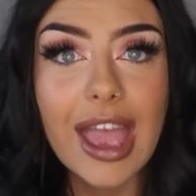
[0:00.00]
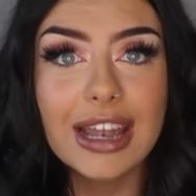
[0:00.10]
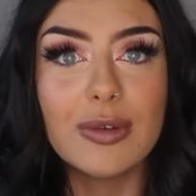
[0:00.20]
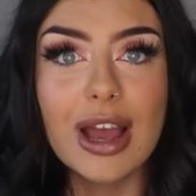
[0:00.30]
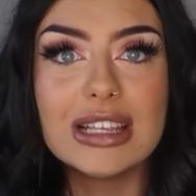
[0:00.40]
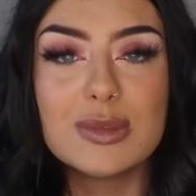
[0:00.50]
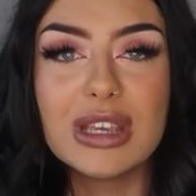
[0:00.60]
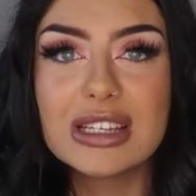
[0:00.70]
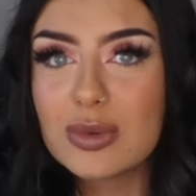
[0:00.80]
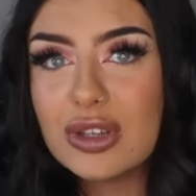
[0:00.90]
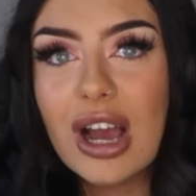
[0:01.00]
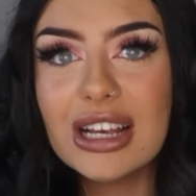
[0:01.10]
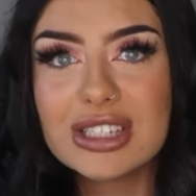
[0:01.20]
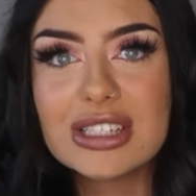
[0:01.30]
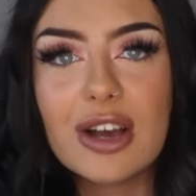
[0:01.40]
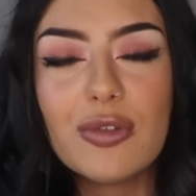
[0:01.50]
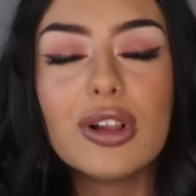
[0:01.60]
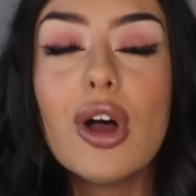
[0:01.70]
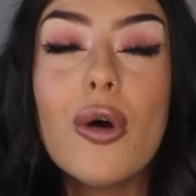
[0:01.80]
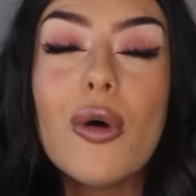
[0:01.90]
anyways because when you ask yourself
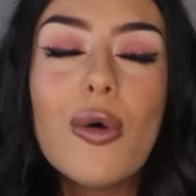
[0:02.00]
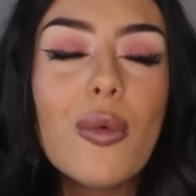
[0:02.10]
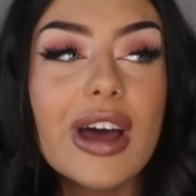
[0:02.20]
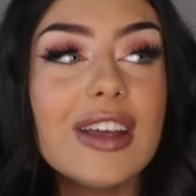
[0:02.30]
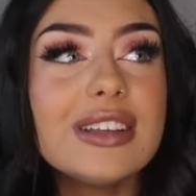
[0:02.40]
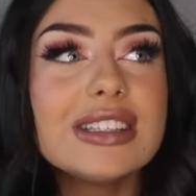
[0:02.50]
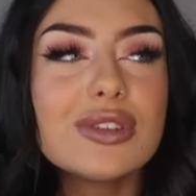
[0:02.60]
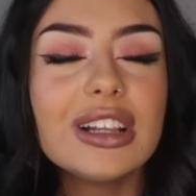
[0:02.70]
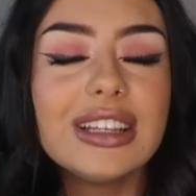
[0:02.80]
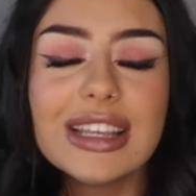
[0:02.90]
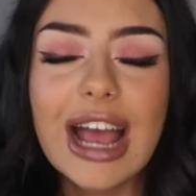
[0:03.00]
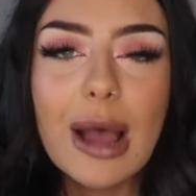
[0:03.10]
well what if this really did